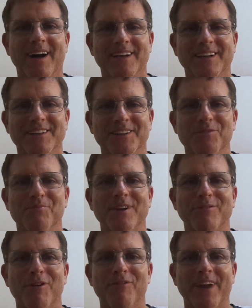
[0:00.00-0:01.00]
a little bit
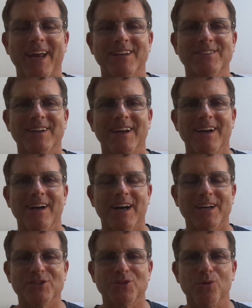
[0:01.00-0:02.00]
of revenge
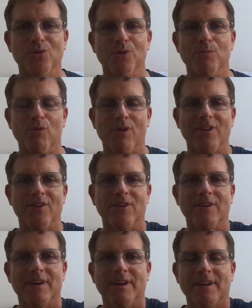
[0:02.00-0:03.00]
on his older brother.
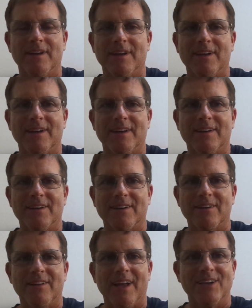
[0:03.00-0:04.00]

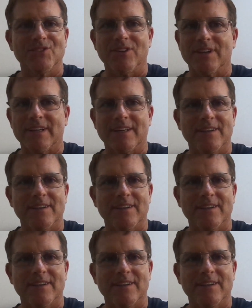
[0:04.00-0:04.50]
Classic.